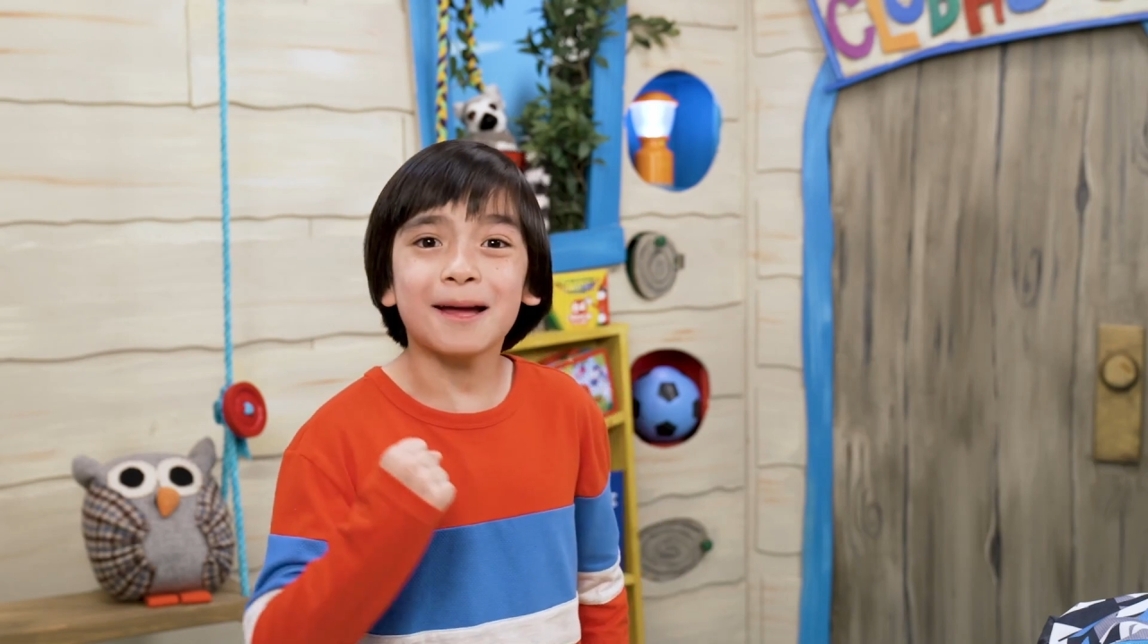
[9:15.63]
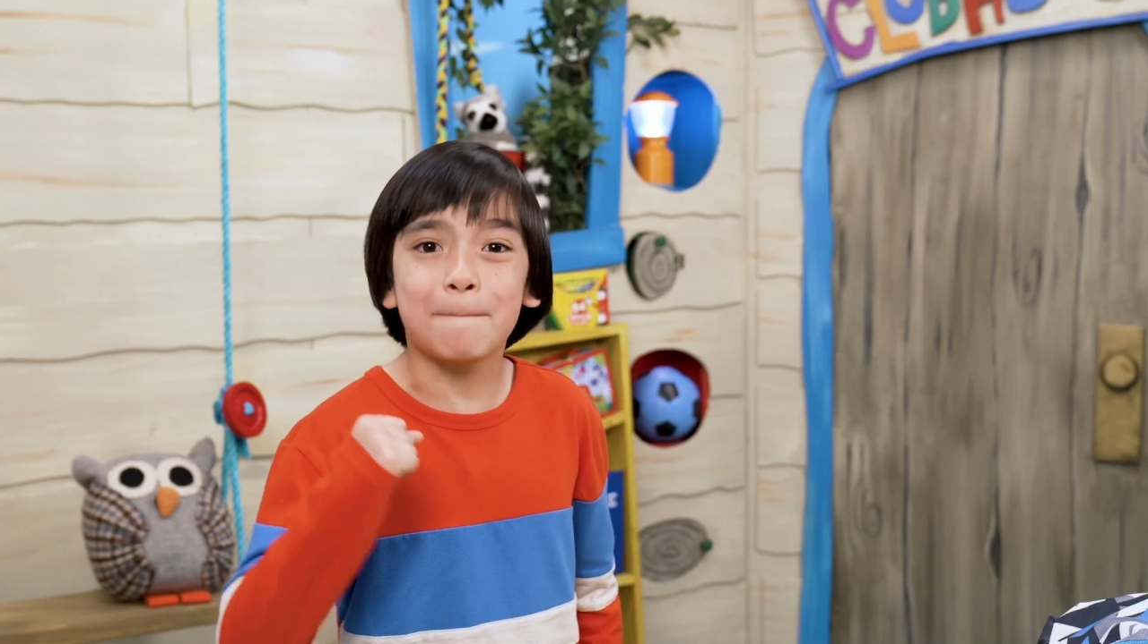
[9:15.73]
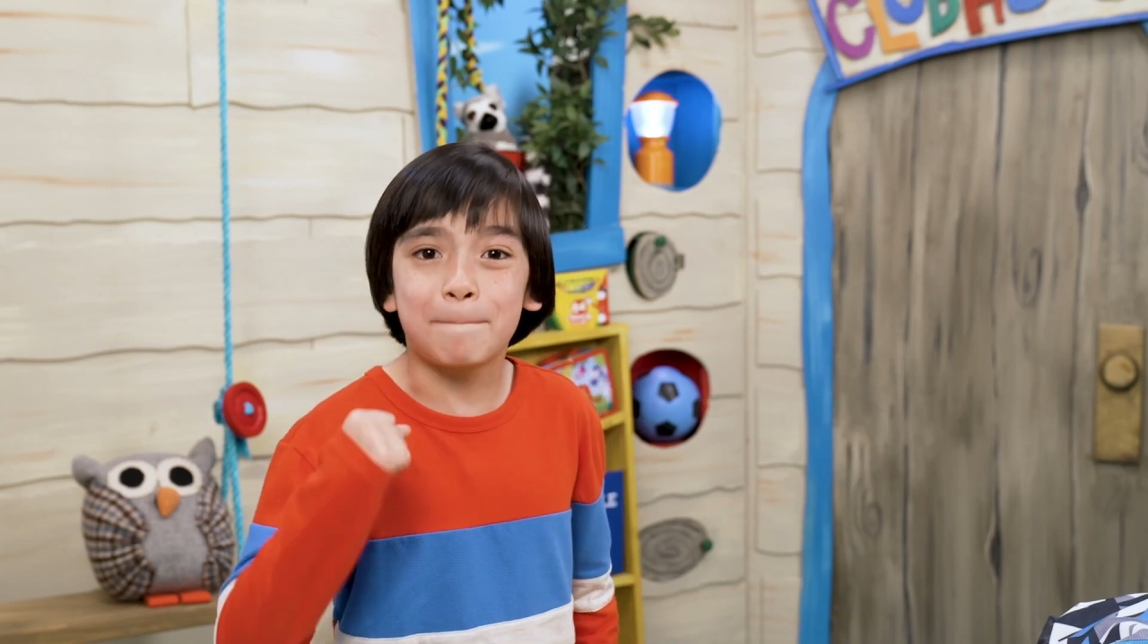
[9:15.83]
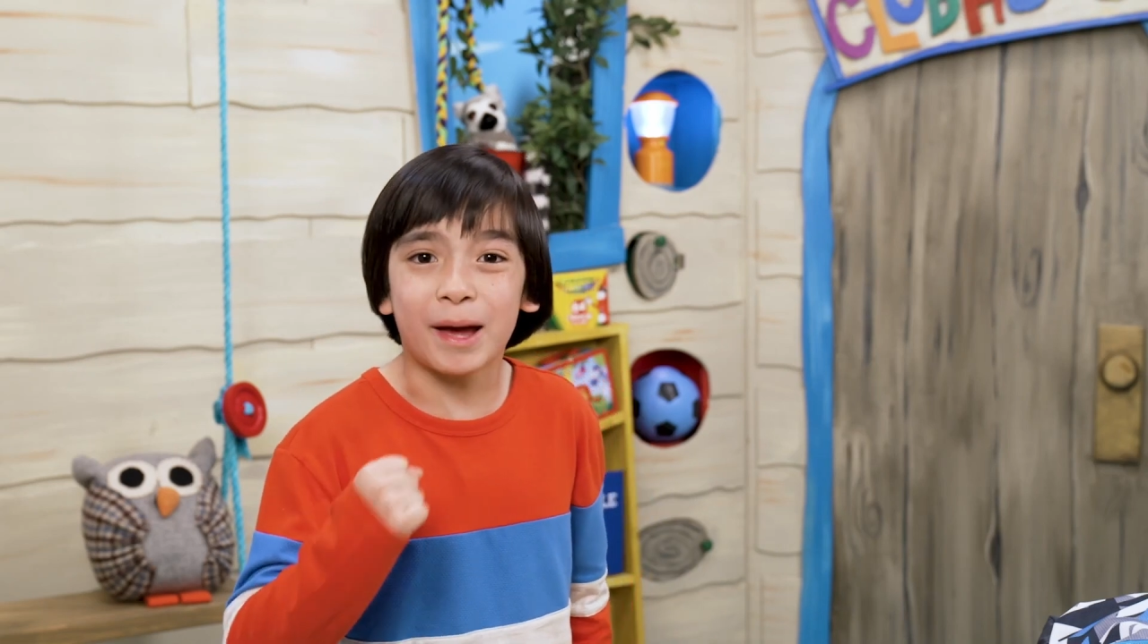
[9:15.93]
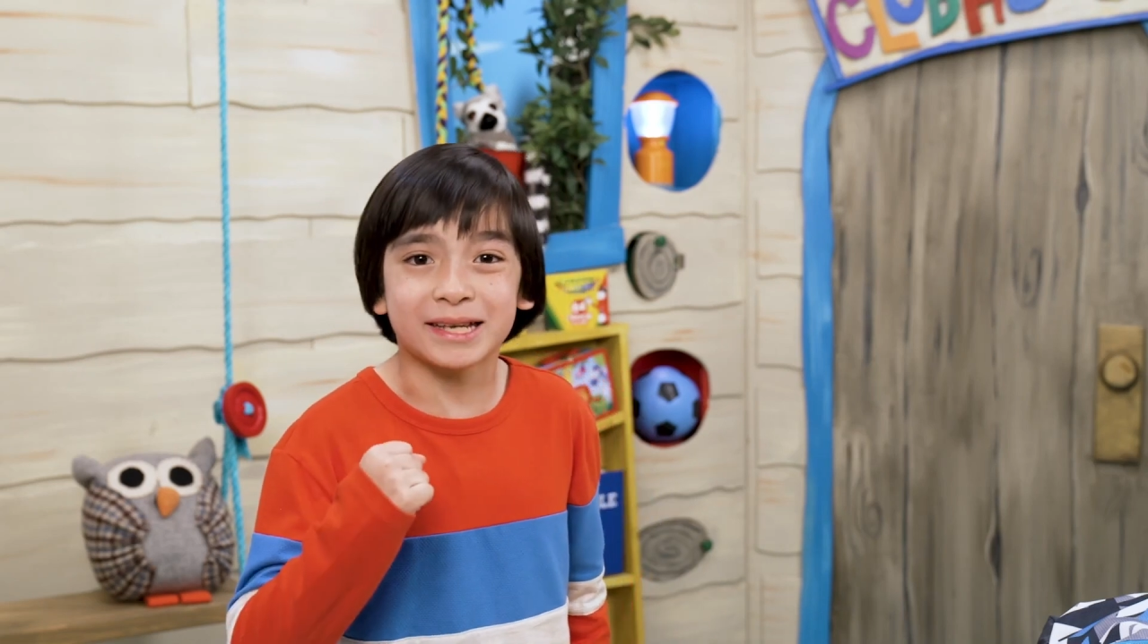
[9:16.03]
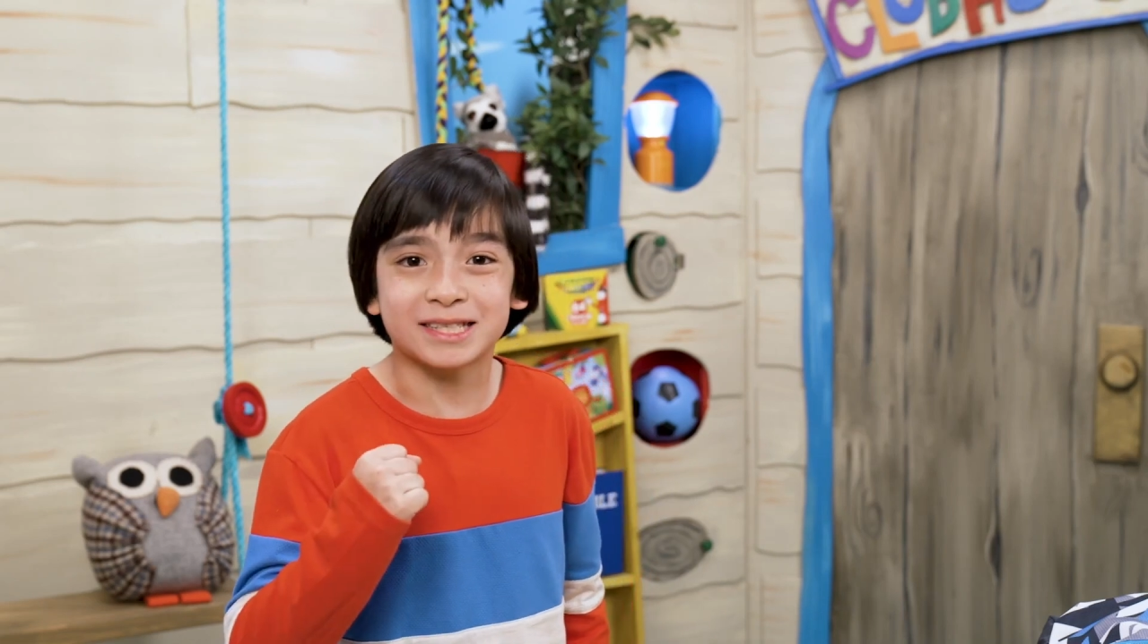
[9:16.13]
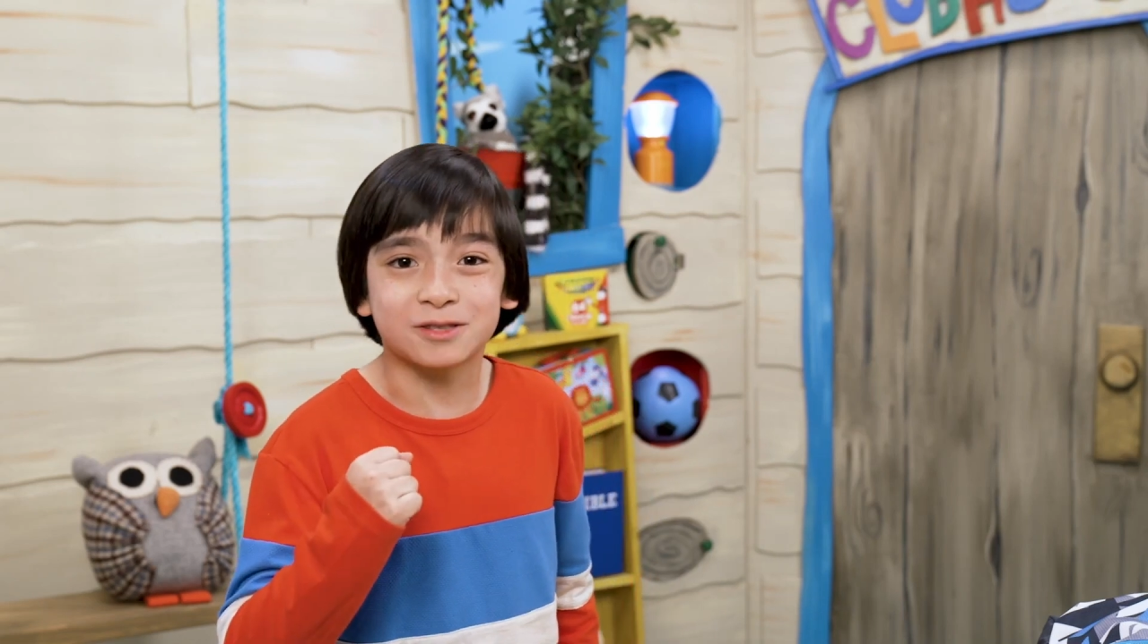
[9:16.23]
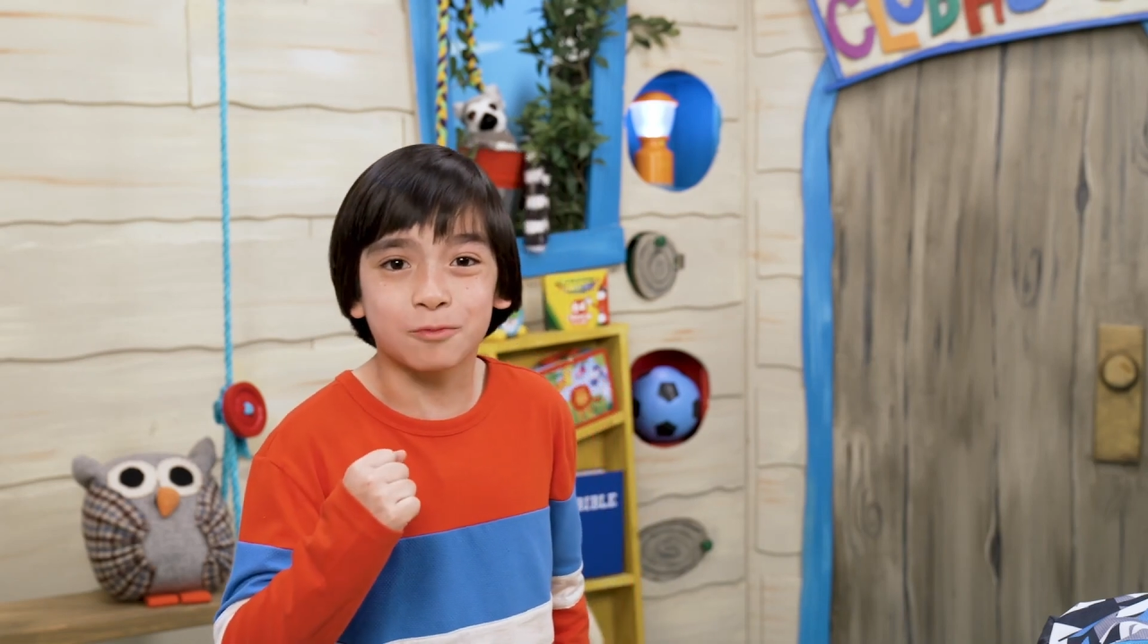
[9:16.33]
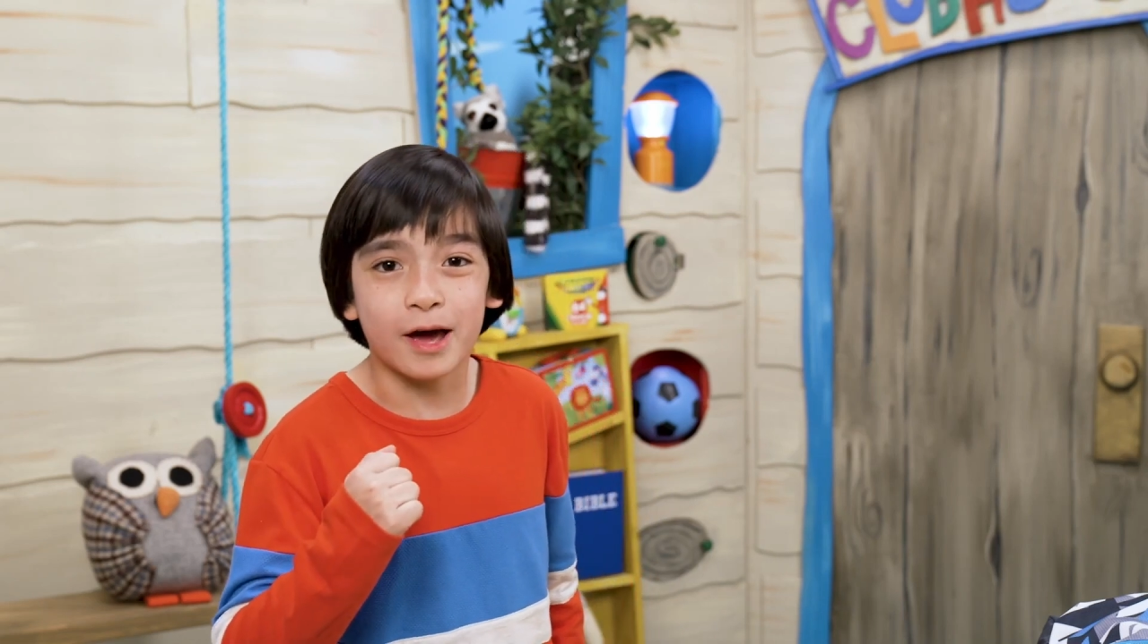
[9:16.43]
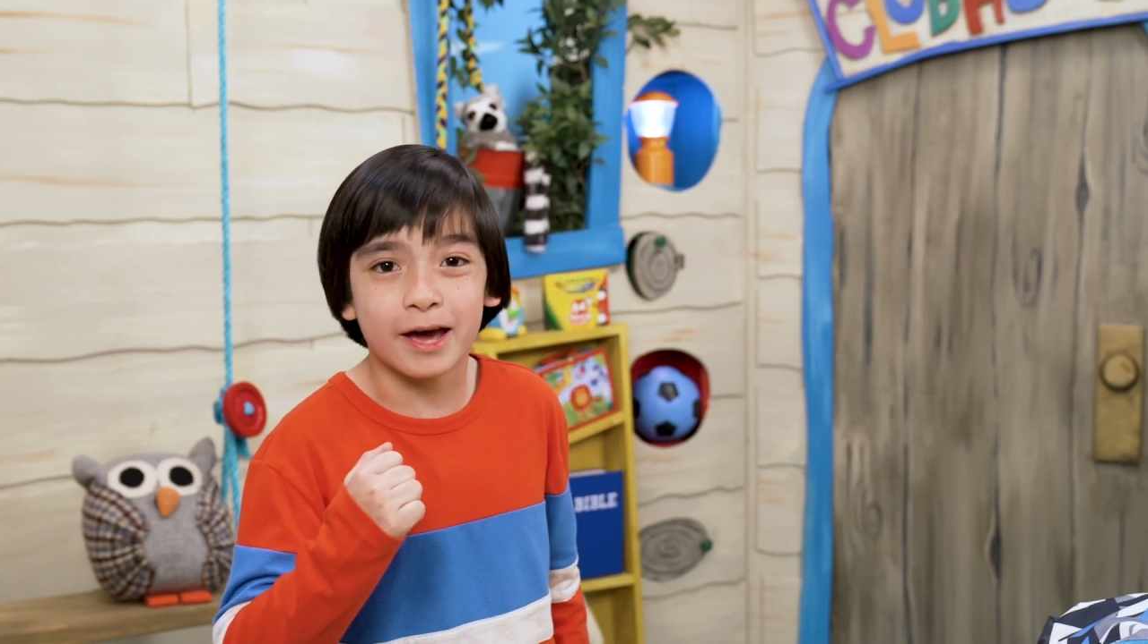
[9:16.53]
the
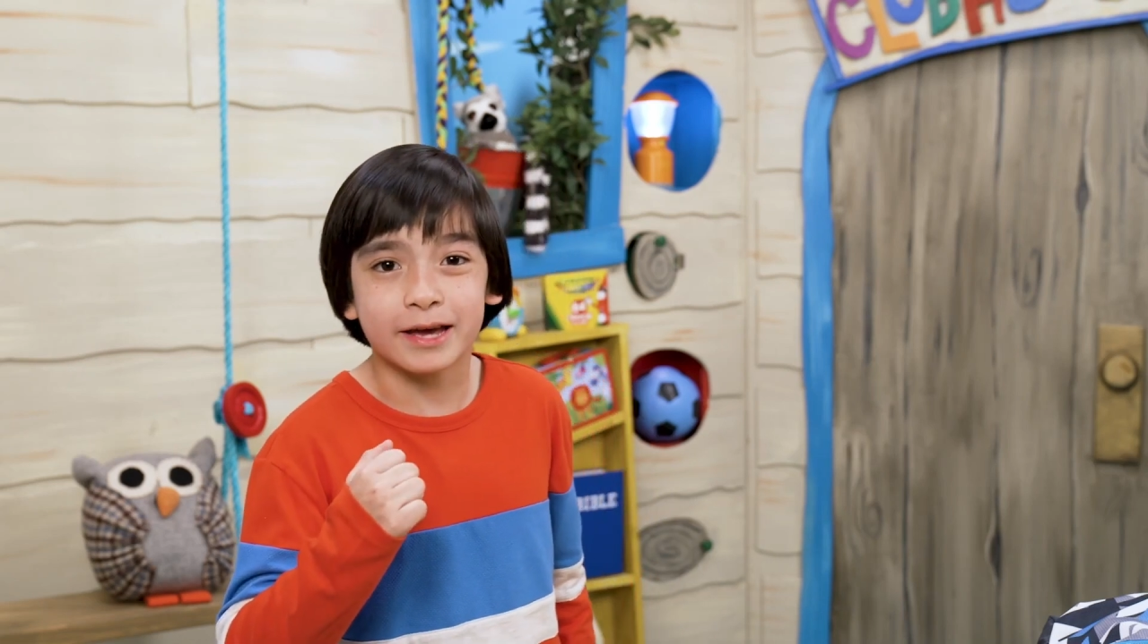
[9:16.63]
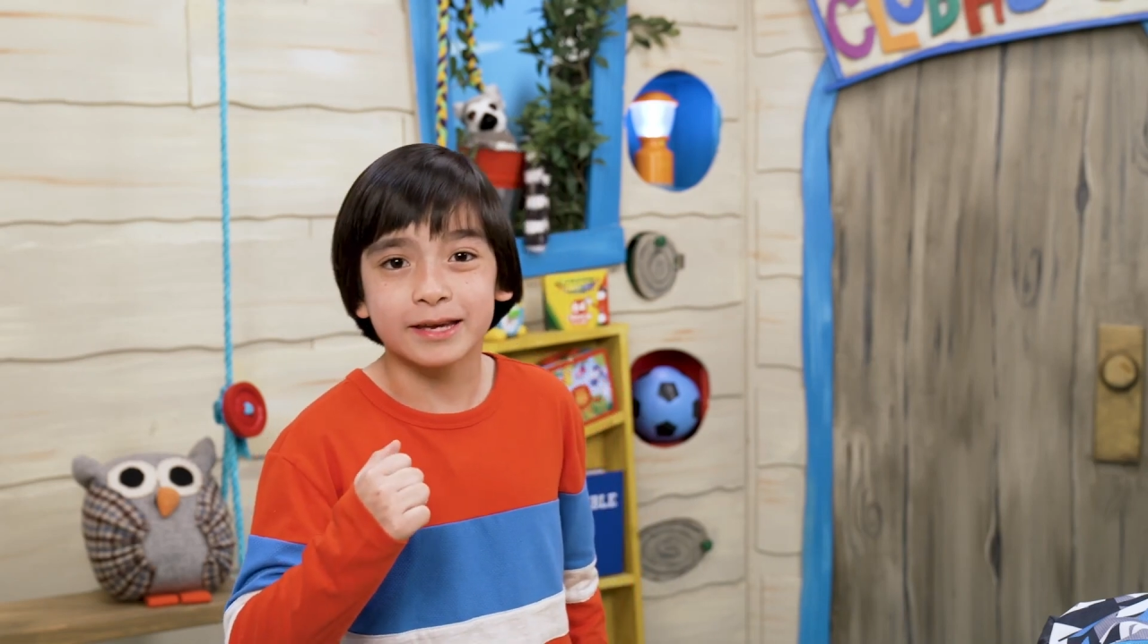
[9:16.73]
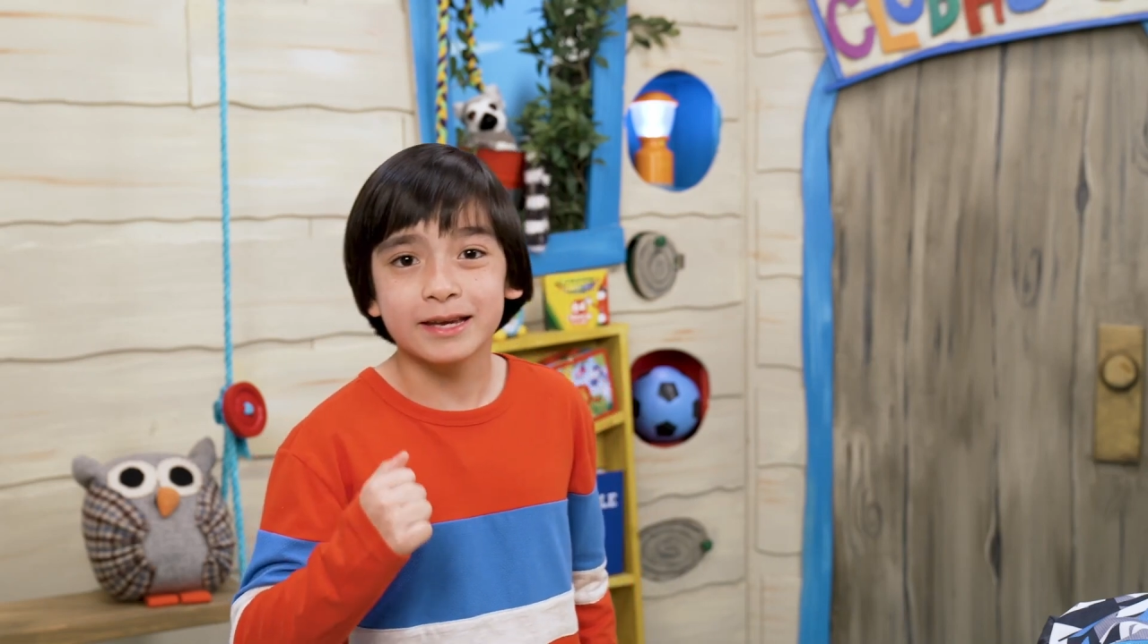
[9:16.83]
best way.